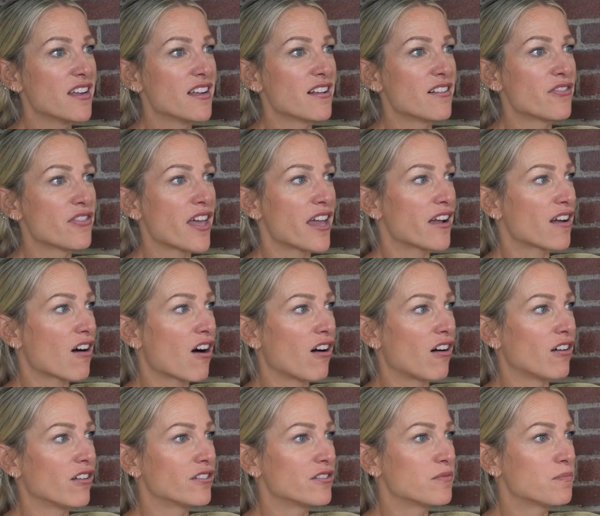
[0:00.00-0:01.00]
they
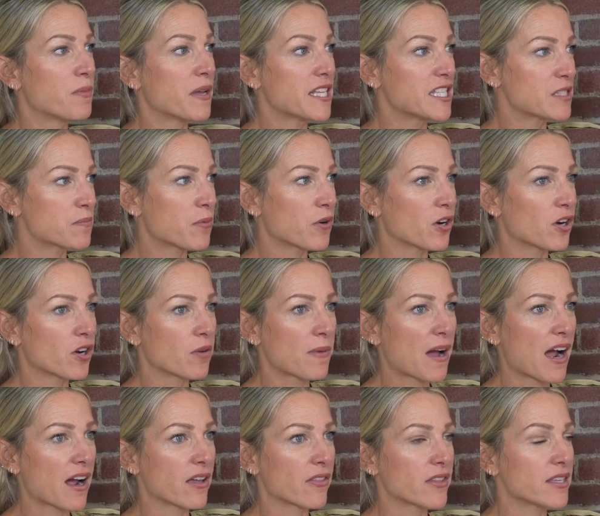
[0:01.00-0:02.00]
called Pittsburgh
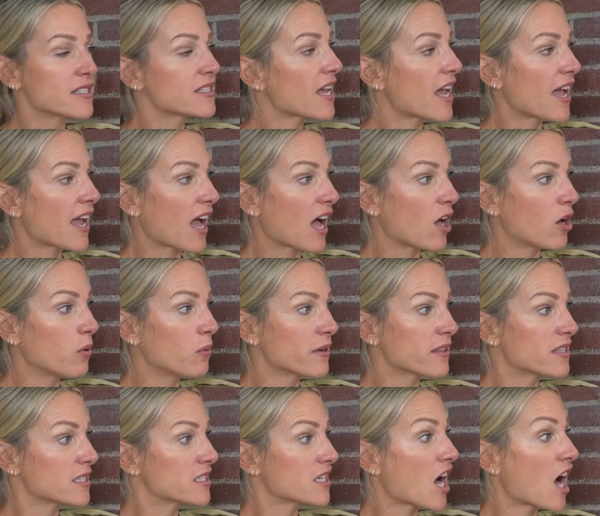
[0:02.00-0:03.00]
back in the day hell with
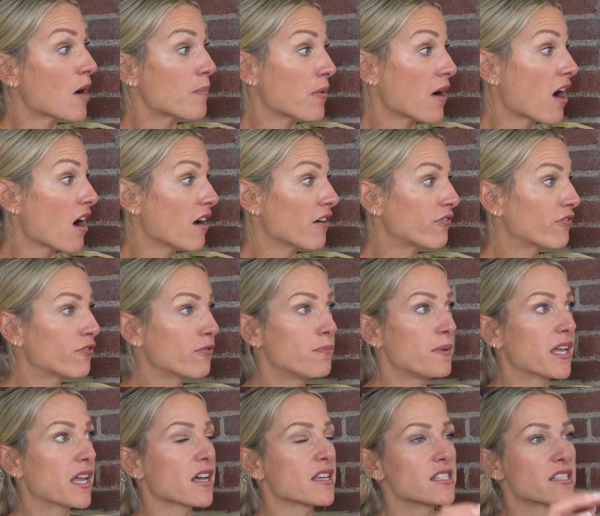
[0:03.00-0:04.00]
the top off
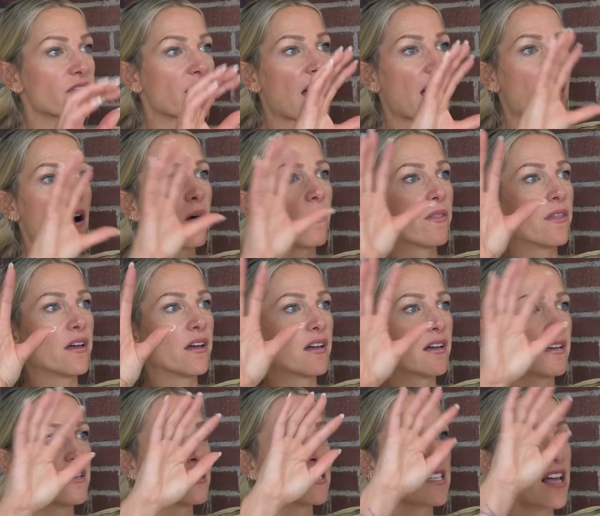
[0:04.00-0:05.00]
because of how the
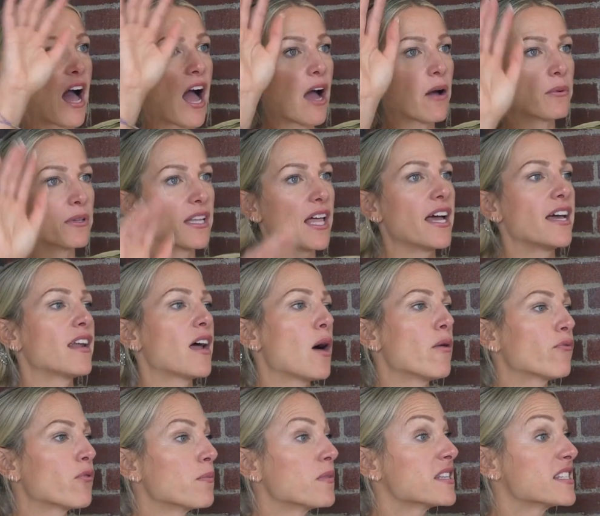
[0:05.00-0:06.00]
sky would light up
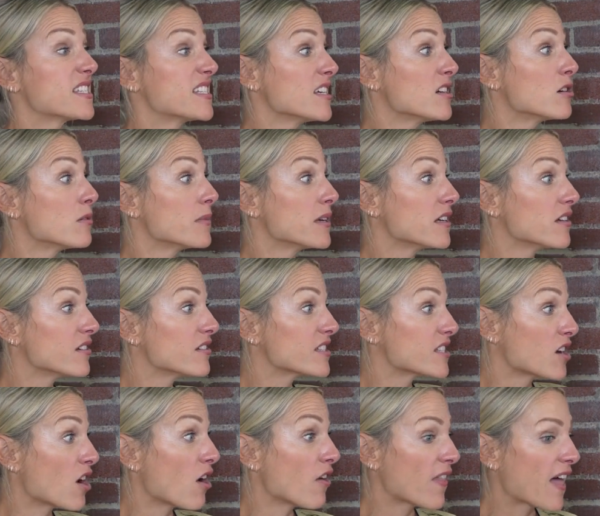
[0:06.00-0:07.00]
from the steel mills
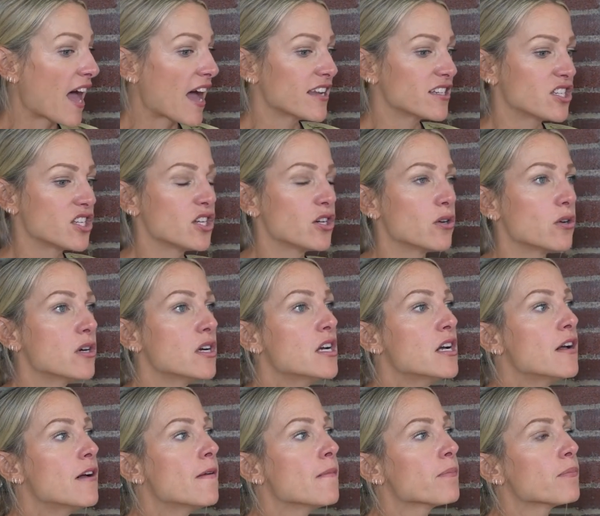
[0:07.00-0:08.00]
and all that too.
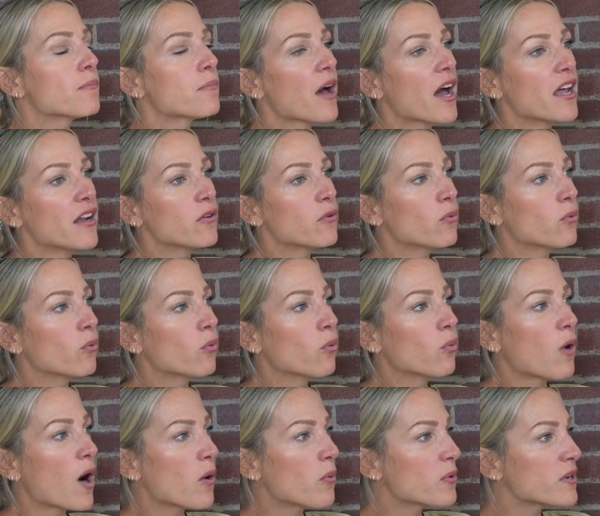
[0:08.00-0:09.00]
But
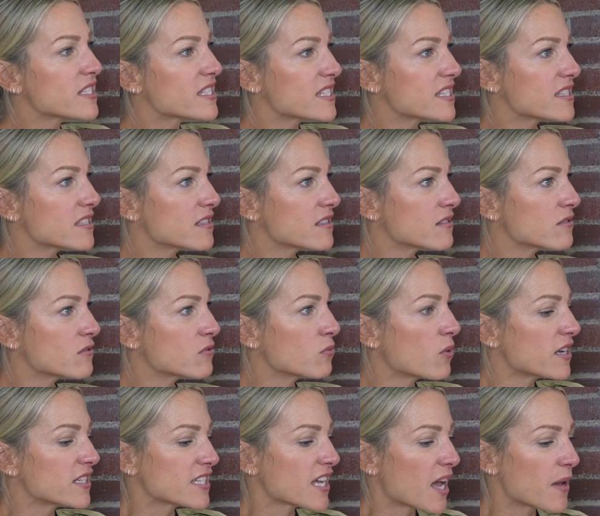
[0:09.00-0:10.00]

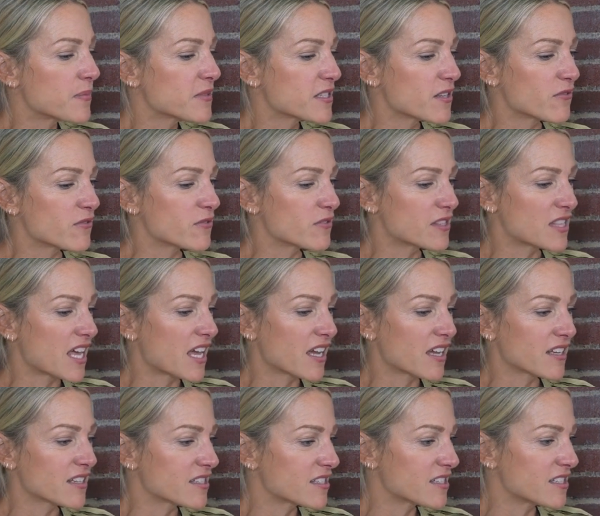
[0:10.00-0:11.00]
what types of
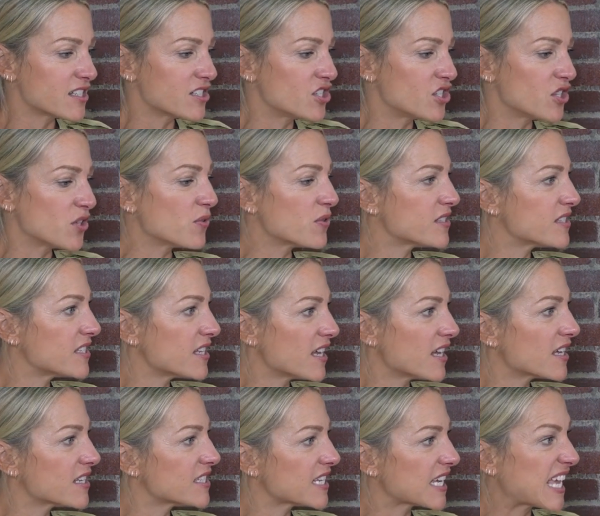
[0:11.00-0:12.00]
things did you see
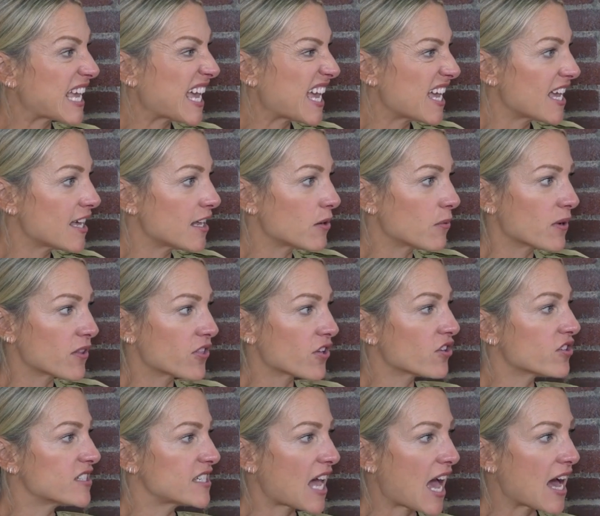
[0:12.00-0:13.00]
as a kid with your
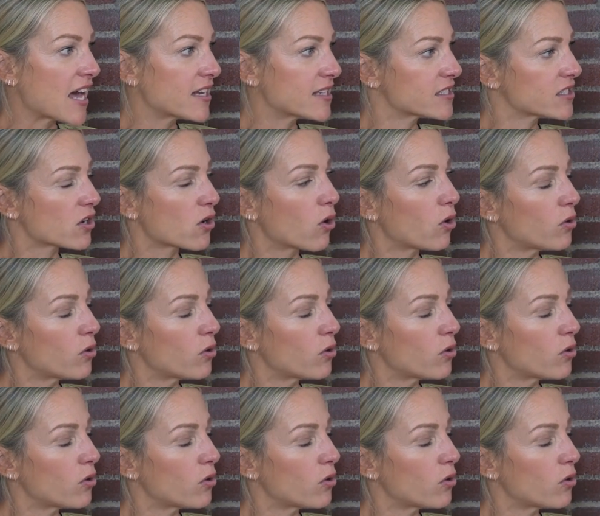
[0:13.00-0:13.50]
dad as a coal